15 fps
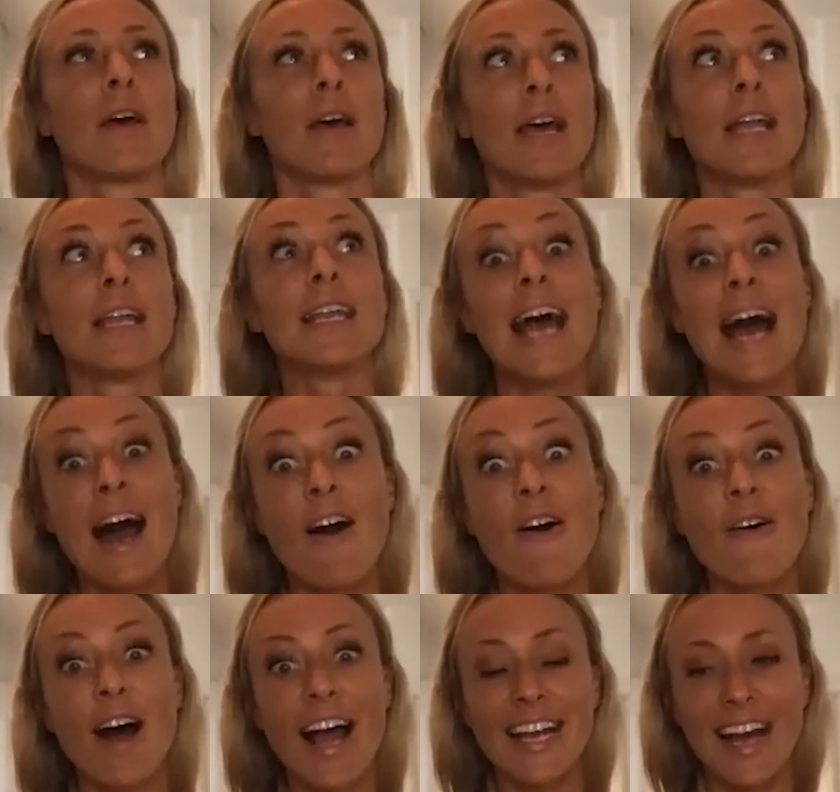
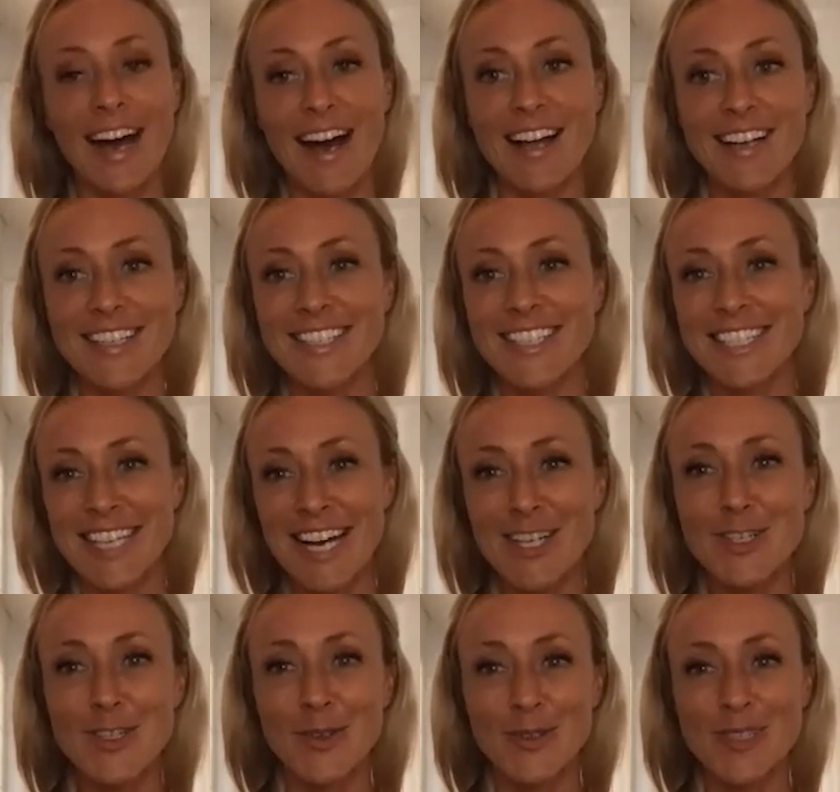Now I can't
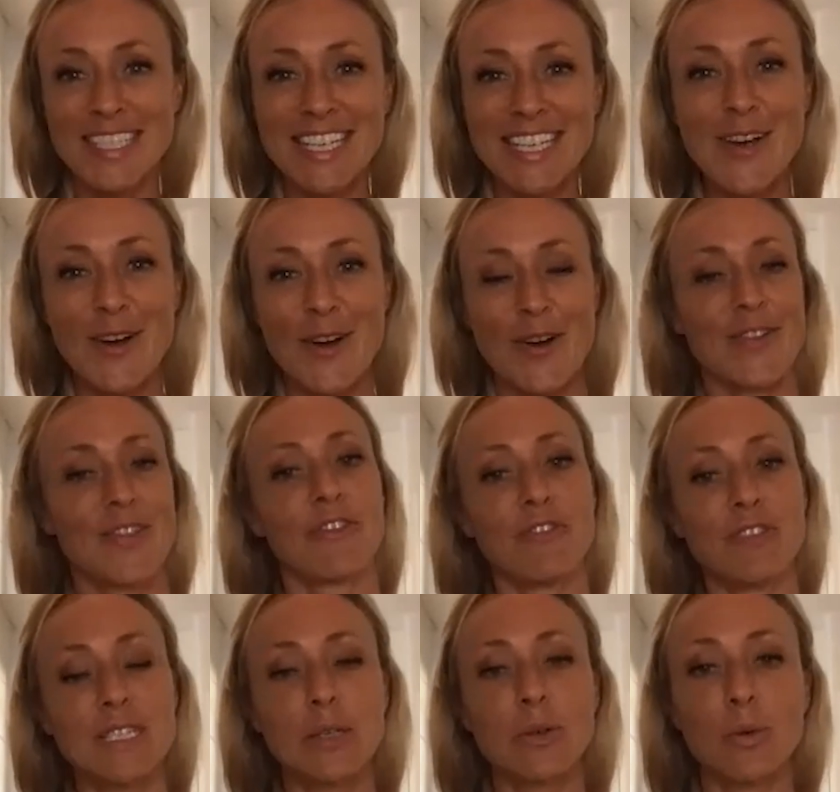touch or see her in the
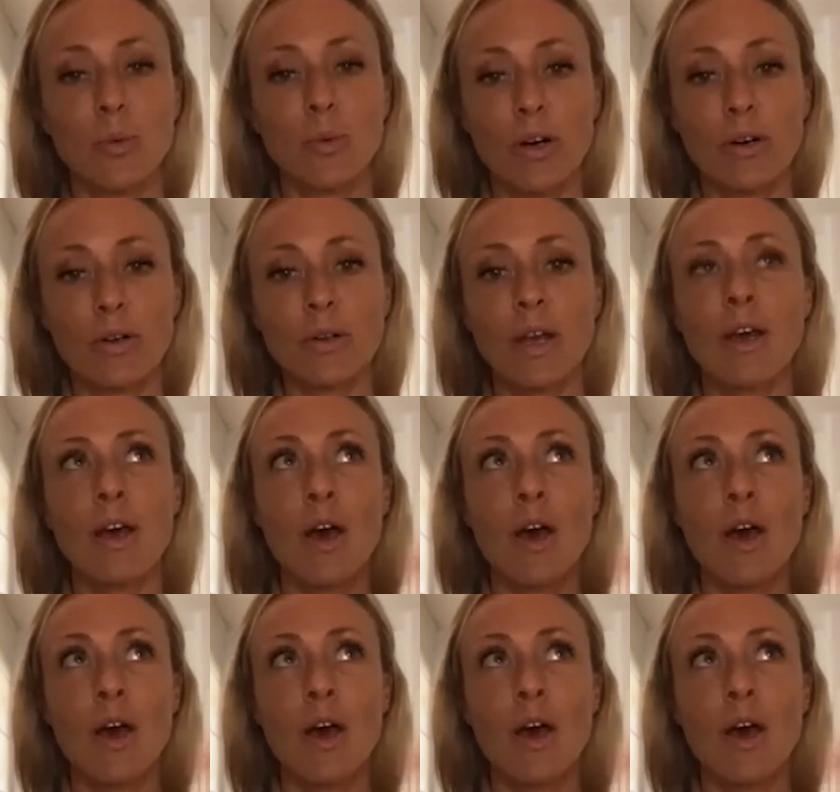physical world,